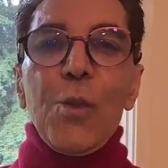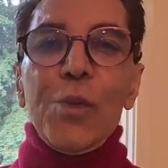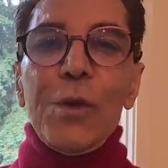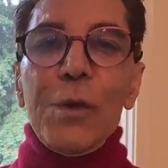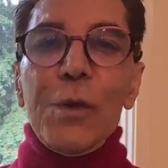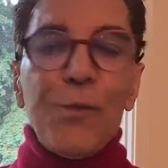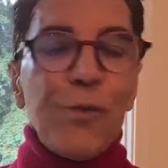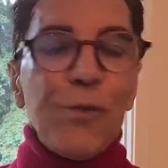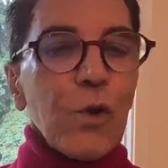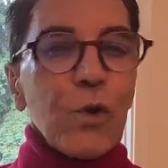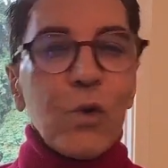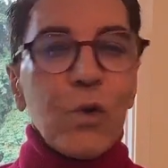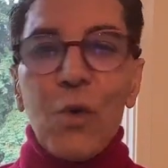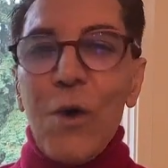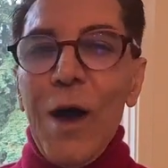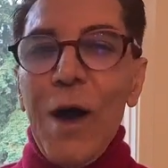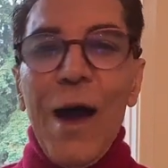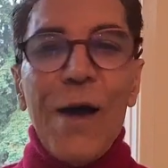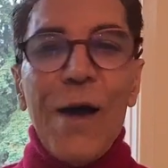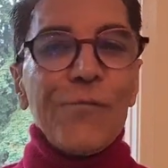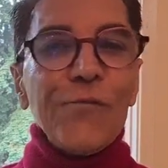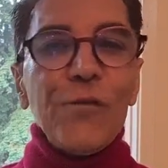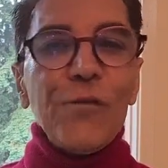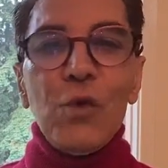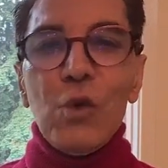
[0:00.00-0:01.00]
people who
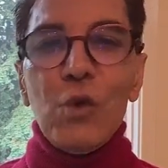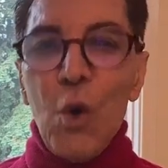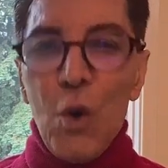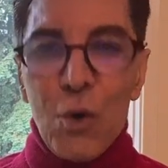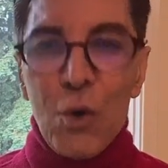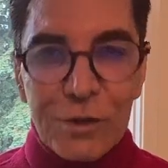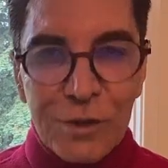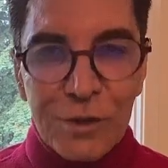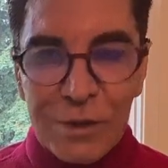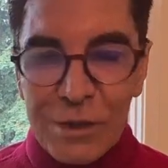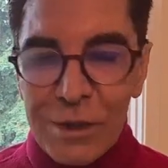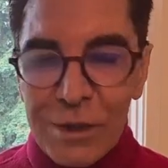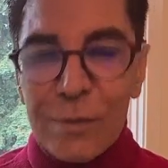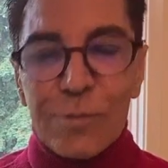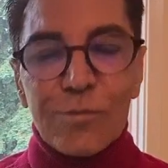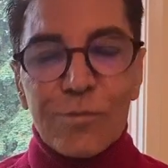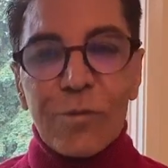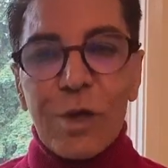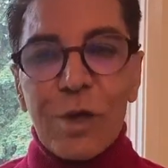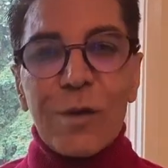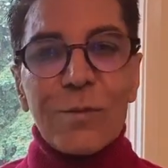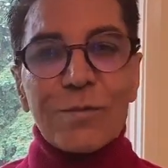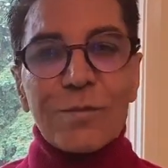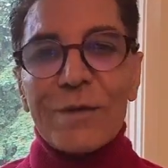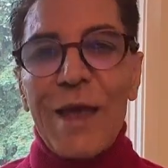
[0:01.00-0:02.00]
have no
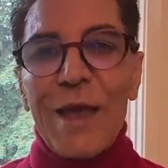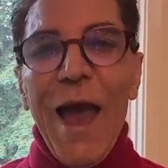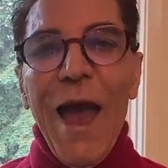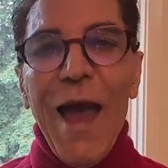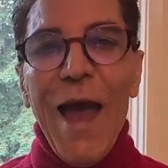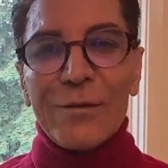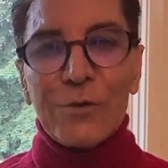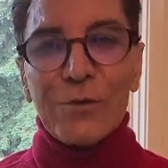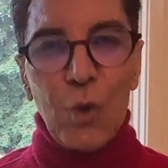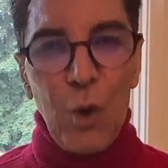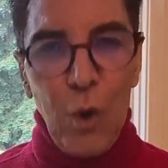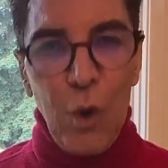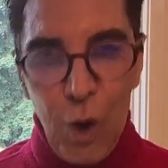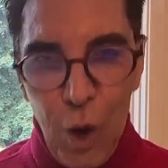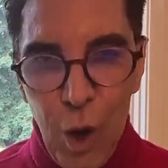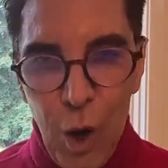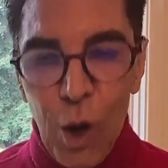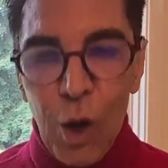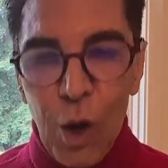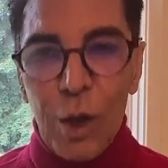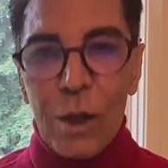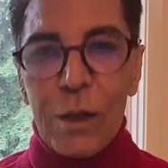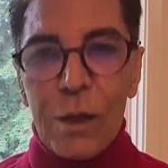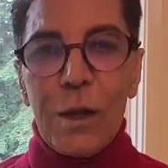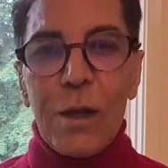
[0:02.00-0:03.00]
symptoms at
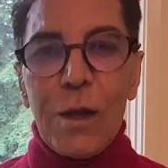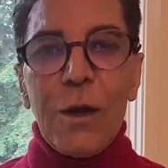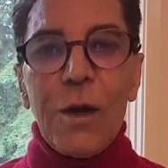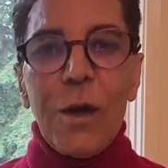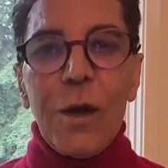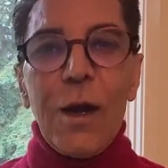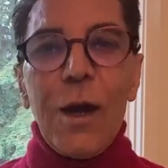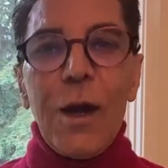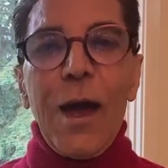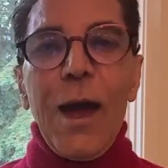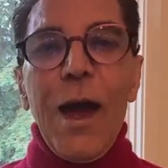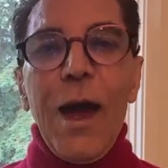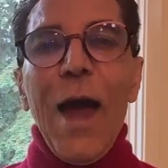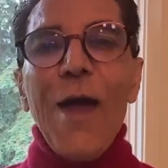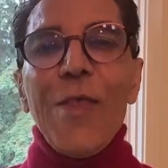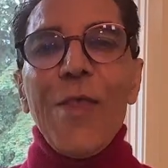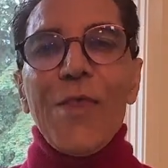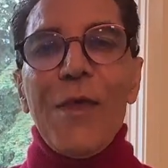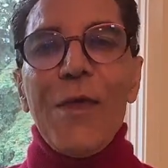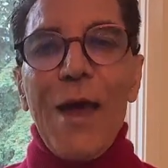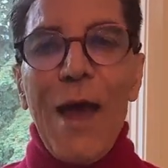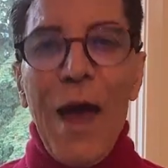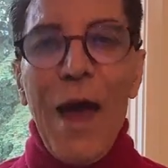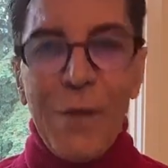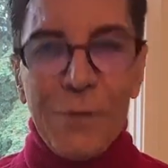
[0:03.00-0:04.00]
all
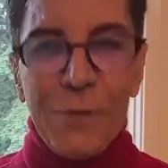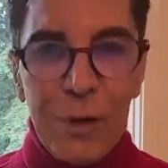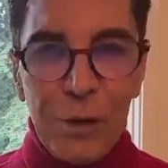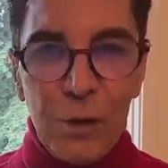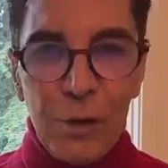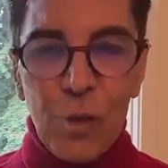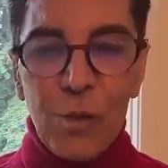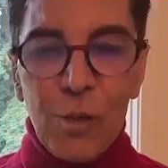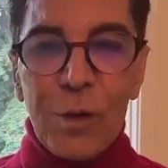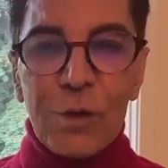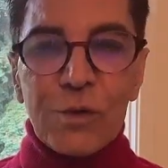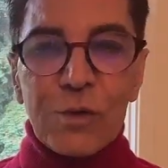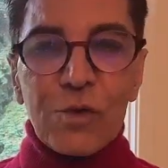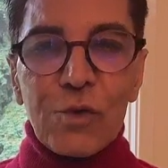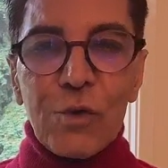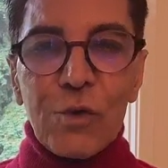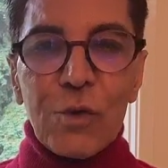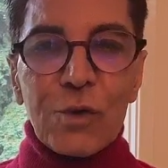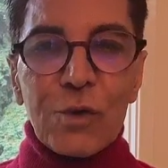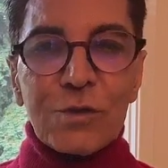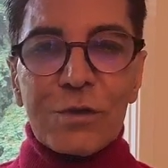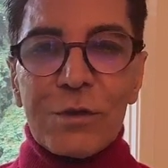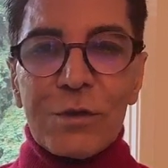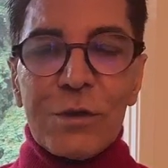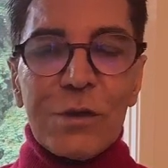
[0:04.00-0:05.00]
and they have
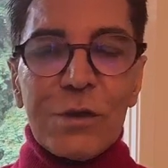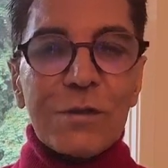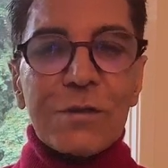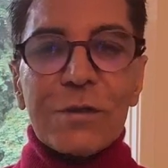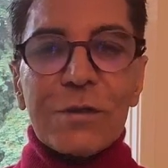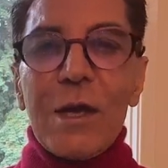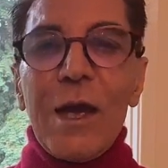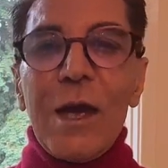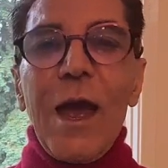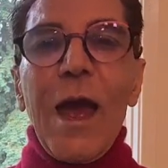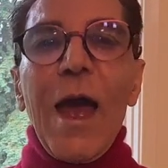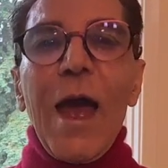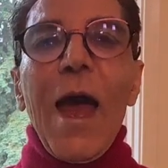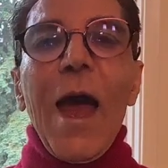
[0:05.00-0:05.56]
endometriosis,